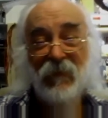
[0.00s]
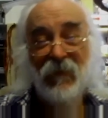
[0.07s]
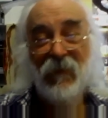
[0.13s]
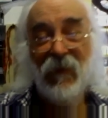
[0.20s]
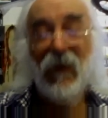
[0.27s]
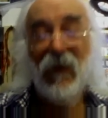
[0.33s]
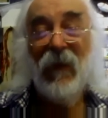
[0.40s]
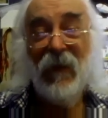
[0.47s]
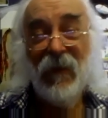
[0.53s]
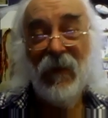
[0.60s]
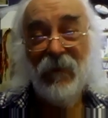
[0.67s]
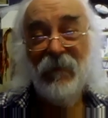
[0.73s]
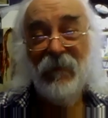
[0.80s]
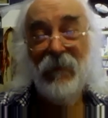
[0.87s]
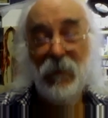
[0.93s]
I
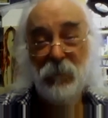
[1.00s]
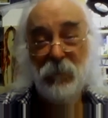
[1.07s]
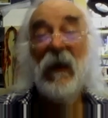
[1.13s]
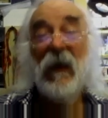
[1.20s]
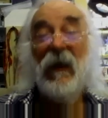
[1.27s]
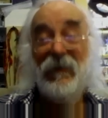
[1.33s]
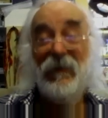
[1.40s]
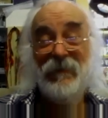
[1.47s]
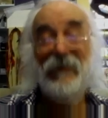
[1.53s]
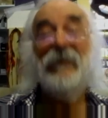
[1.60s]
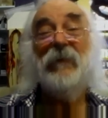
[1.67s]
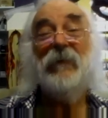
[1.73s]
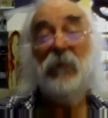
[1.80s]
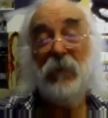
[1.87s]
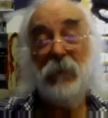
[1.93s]
handed him
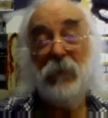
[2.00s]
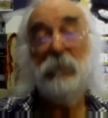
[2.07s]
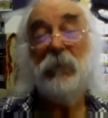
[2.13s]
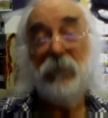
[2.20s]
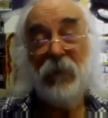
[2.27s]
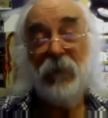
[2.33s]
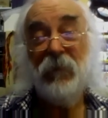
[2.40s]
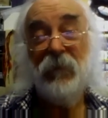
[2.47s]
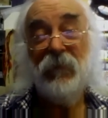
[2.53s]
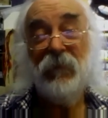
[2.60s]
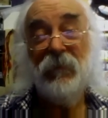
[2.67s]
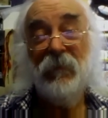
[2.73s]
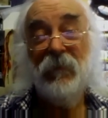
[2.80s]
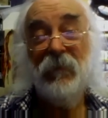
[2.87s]
identical amplifiers.